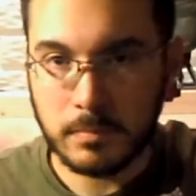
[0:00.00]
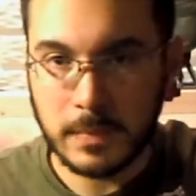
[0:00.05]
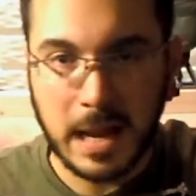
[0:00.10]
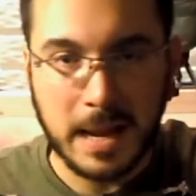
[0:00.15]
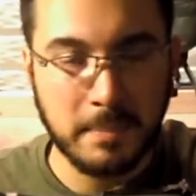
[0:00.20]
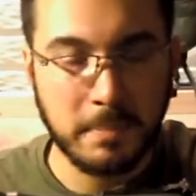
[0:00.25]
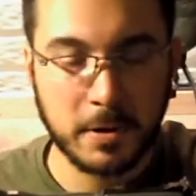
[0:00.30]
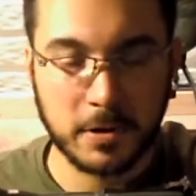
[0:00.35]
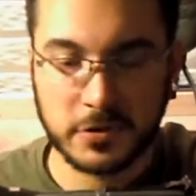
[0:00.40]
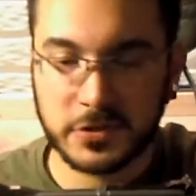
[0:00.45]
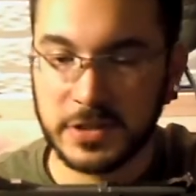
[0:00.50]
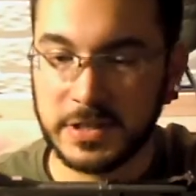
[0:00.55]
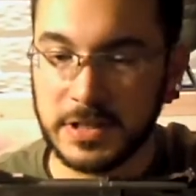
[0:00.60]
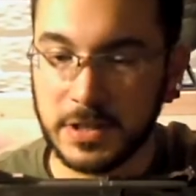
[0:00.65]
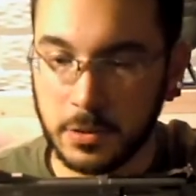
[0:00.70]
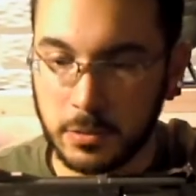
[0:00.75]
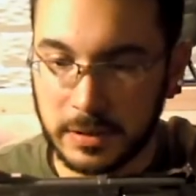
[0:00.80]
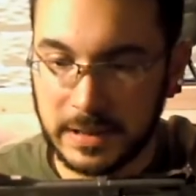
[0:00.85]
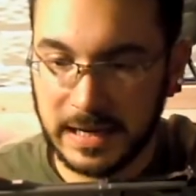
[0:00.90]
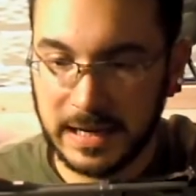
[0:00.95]
I personally
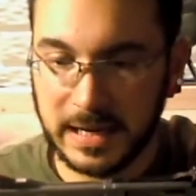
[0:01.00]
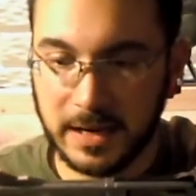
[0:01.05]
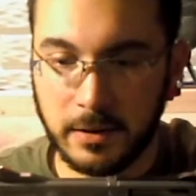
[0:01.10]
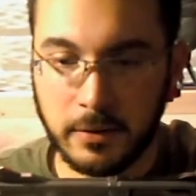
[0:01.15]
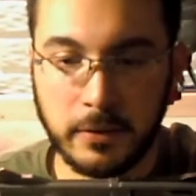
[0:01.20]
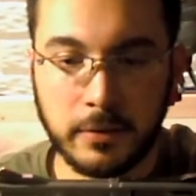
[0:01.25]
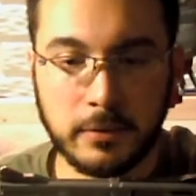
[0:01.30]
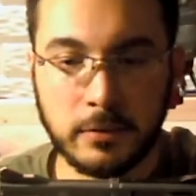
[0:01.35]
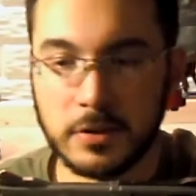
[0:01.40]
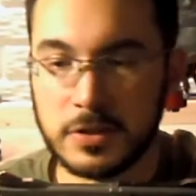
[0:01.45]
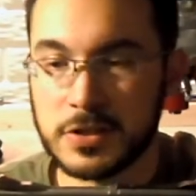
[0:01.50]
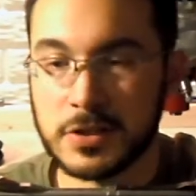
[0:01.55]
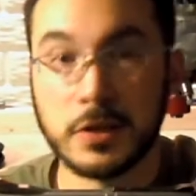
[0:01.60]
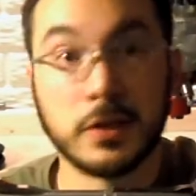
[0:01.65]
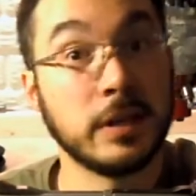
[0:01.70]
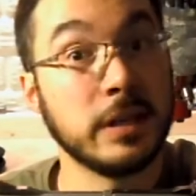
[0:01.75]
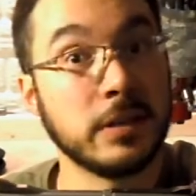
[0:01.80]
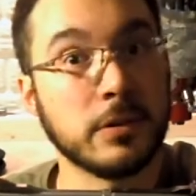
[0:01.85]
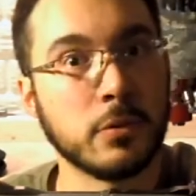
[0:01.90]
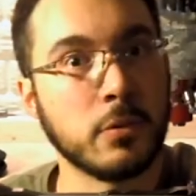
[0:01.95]
don't care. Looks
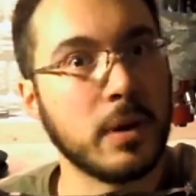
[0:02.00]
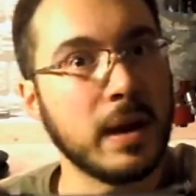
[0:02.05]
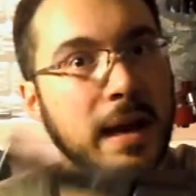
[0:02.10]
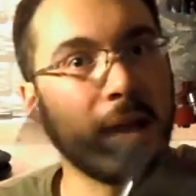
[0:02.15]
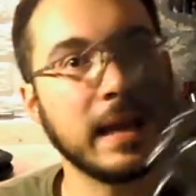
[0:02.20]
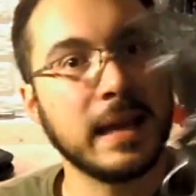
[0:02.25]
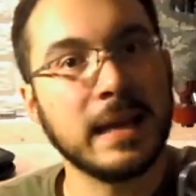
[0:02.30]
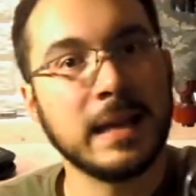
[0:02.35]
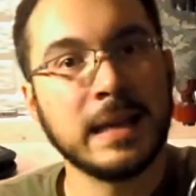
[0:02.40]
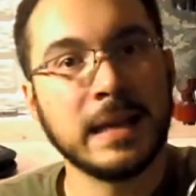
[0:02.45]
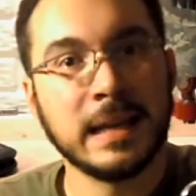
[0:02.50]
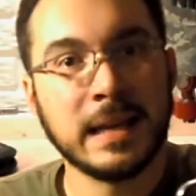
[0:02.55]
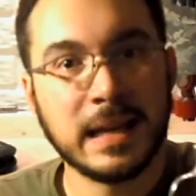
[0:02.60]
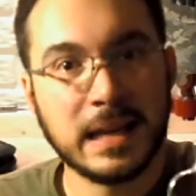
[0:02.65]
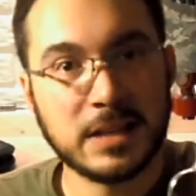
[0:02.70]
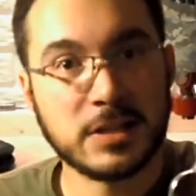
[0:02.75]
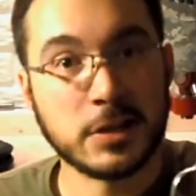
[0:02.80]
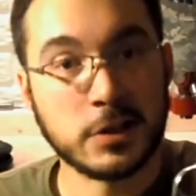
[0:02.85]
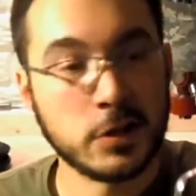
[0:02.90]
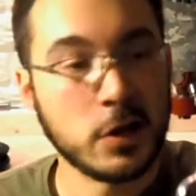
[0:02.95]
good either way.
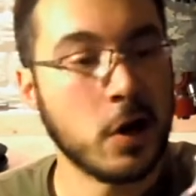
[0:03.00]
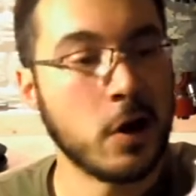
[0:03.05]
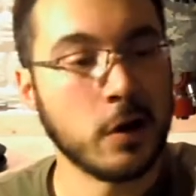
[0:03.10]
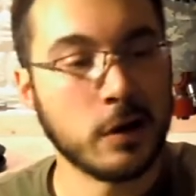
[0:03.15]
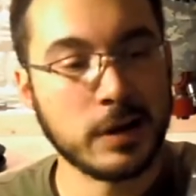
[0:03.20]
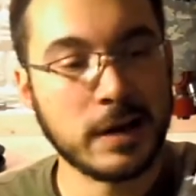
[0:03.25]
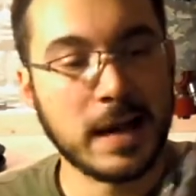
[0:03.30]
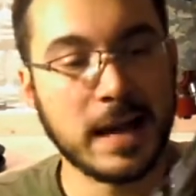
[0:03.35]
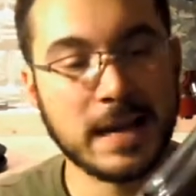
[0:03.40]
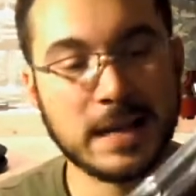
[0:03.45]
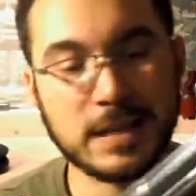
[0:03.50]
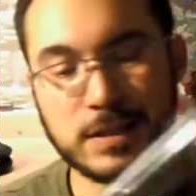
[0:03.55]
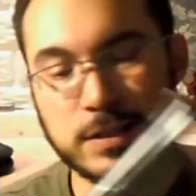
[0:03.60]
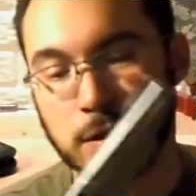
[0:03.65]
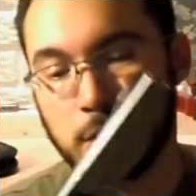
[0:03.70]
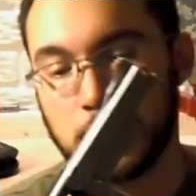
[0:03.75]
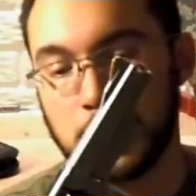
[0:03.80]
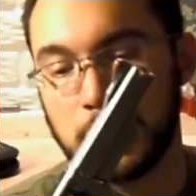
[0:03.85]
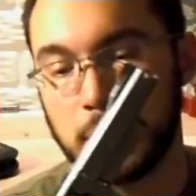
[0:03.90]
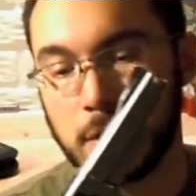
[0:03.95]
It's a darn nice
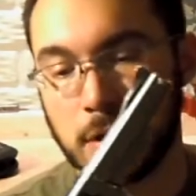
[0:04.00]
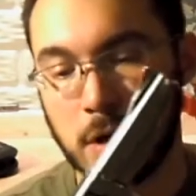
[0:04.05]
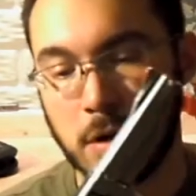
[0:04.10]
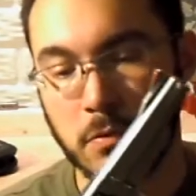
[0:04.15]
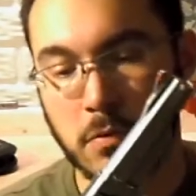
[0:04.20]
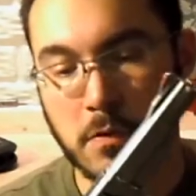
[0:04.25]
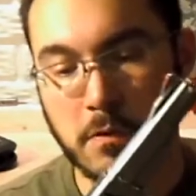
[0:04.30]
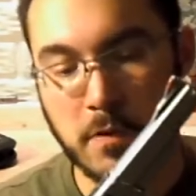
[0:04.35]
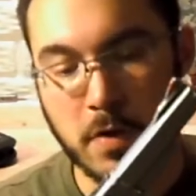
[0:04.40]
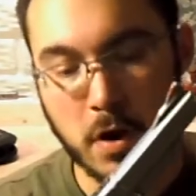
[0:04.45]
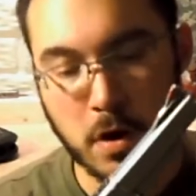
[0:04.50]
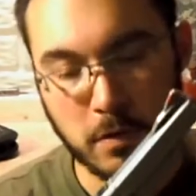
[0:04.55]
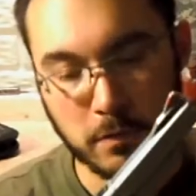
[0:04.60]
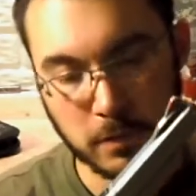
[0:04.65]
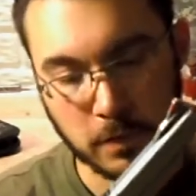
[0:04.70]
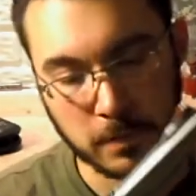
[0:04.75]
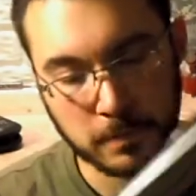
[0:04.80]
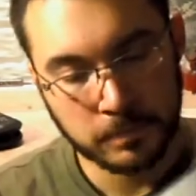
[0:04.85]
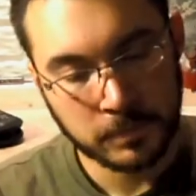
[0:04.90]
looking revolver.